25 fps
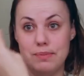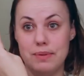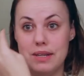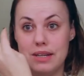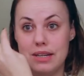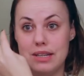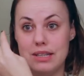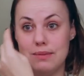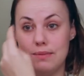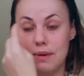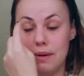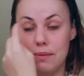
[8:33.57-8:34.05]

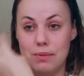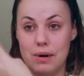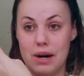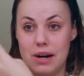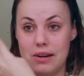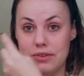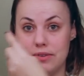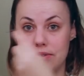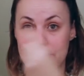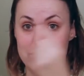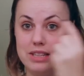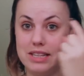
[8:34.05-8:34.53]
because my
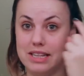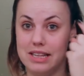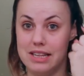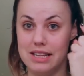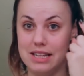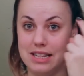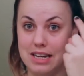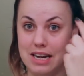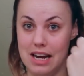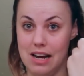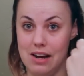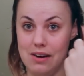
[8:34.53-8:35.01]
brows really
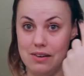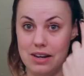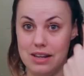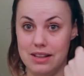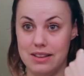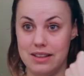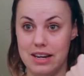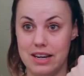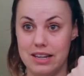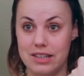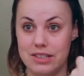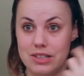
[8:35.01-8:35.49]
thin out
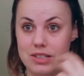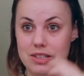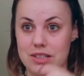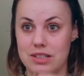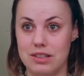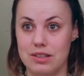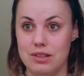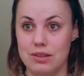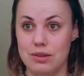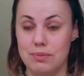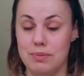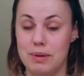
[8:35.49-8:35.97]
at the
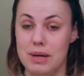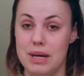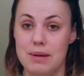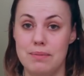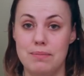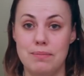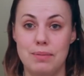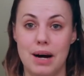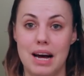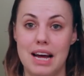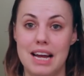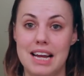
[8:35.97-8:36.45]
edges a little
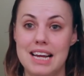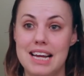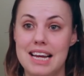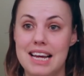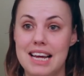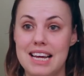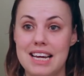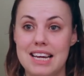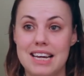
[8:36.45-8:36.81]
bit, but